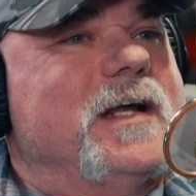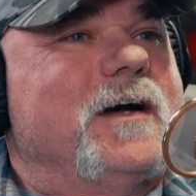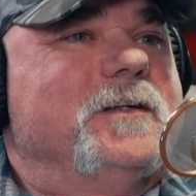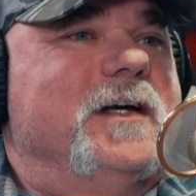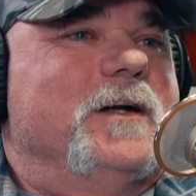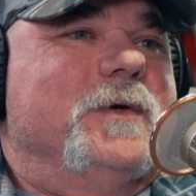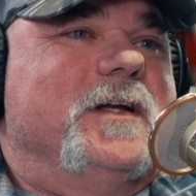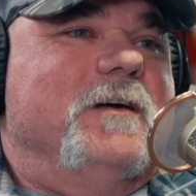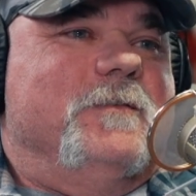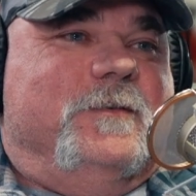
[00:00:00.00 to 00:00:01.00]
now you got to
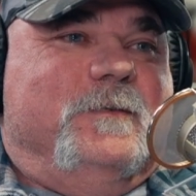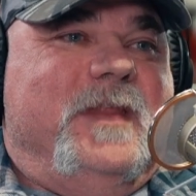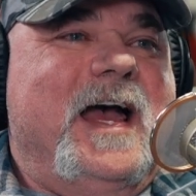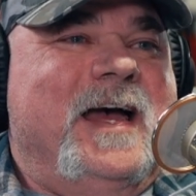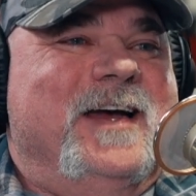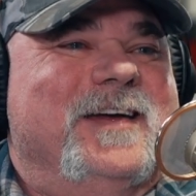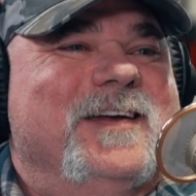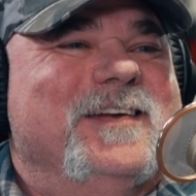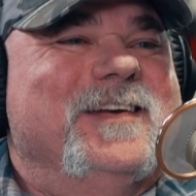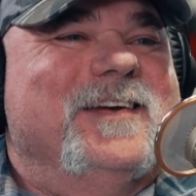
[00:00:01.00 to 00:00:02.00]
recover from that.
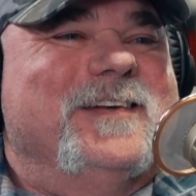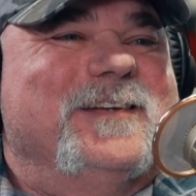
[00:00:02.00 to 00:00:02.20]
Yep.